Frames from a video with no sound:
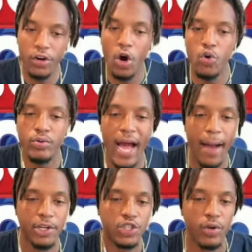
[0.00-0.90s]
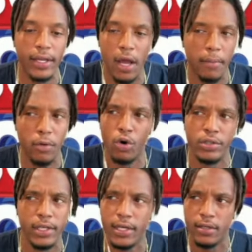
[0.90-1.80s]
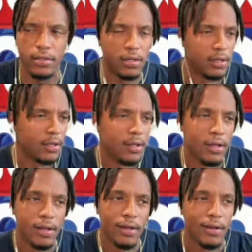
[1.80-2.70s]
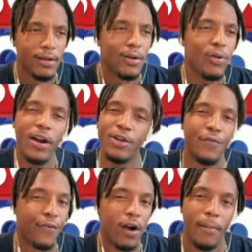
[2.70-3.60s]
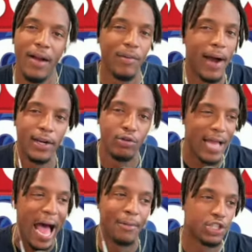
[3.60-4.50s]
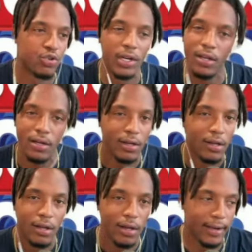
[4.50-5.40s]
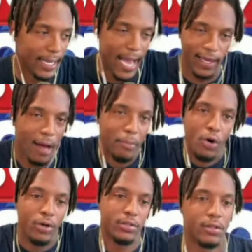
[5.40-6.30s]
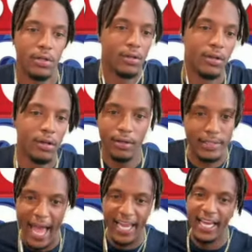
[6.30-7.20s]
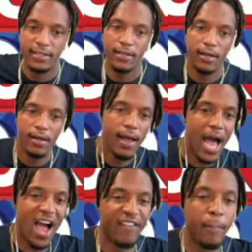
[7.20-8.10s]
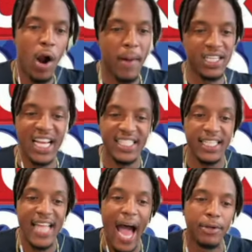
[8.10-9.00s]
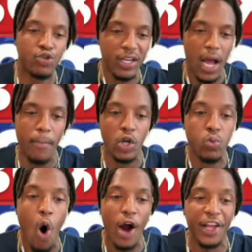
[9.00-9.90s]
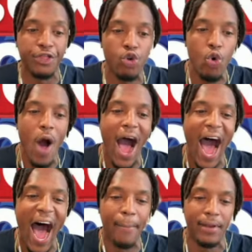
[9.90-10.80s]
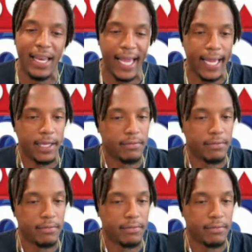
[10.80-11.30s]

know who Diamond Street Young Boys is, where are you from? Everybody know Diamond Street. And they got Young Boys. It's that easy. I have a part of my dyslexia that says Diamond Street Young Boys walking through Oakland.